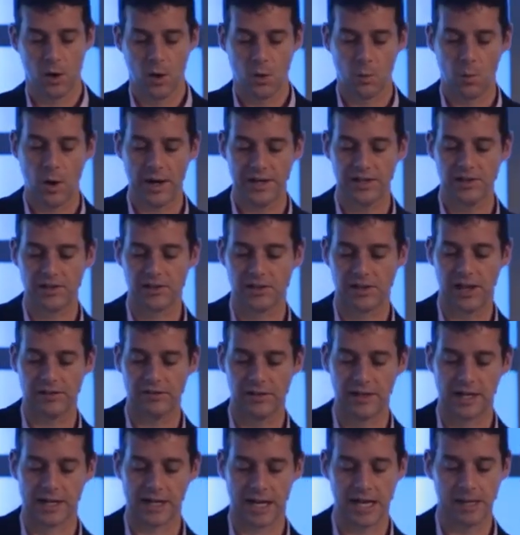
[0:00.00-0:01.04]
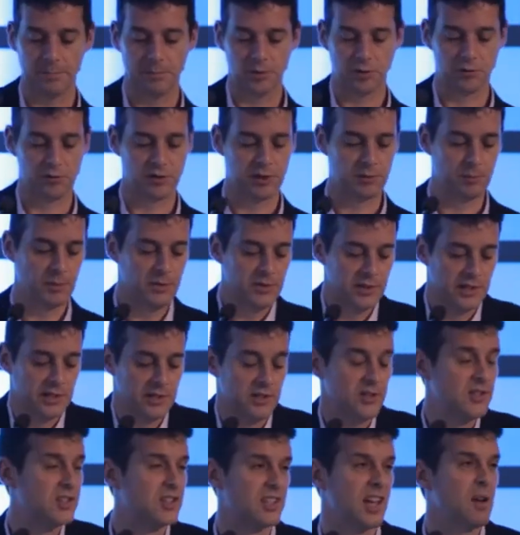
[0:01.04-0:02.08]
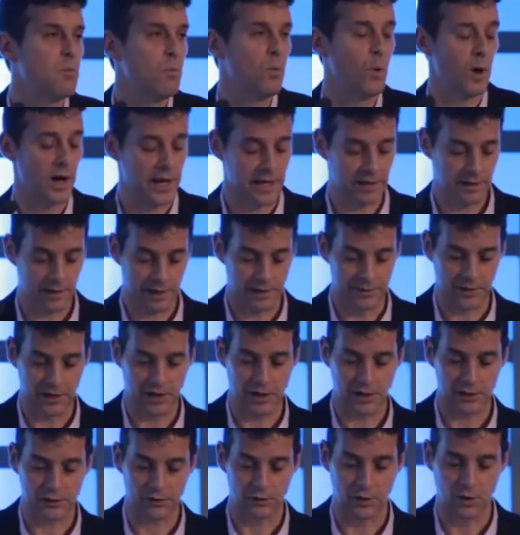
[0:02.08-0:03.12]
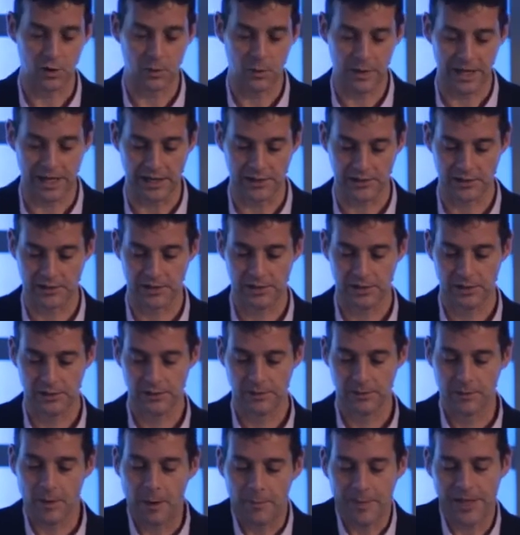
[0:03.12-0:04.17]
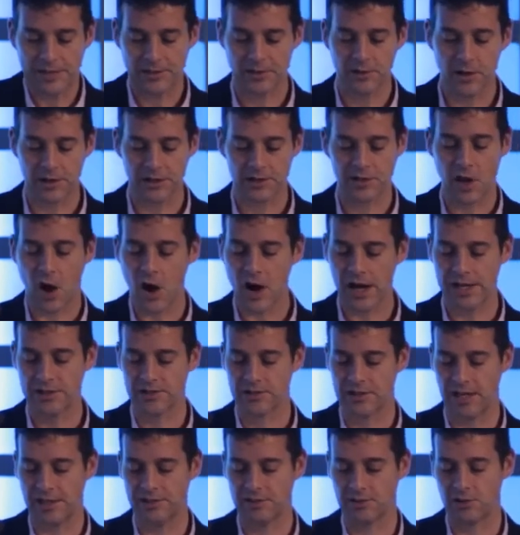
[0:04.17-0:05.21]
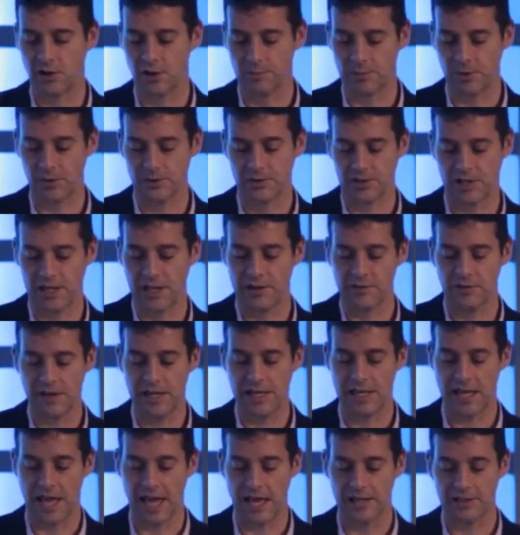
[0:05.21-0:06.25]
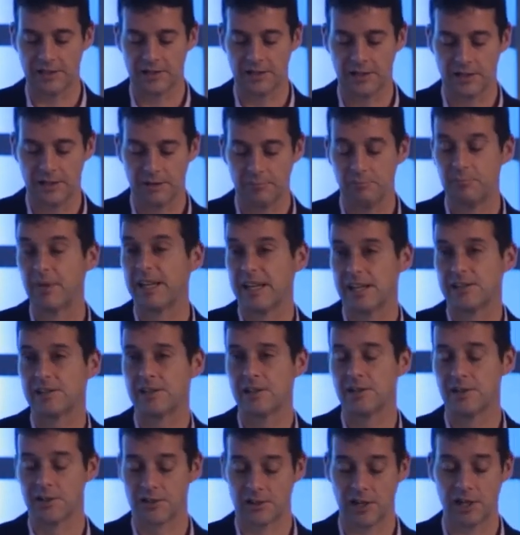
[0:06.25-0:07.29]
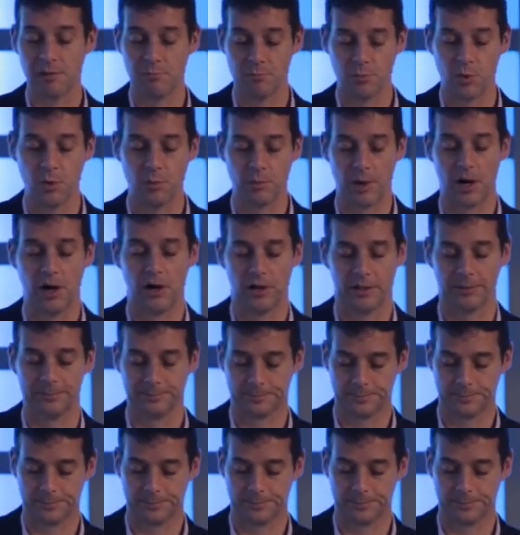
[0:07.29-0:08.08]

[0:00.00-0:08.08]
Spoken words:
1 in 7 claim to have responded in some way in the last 4 weeks. And that's not as high as desktop or TV yet, but it's in the same ballpark.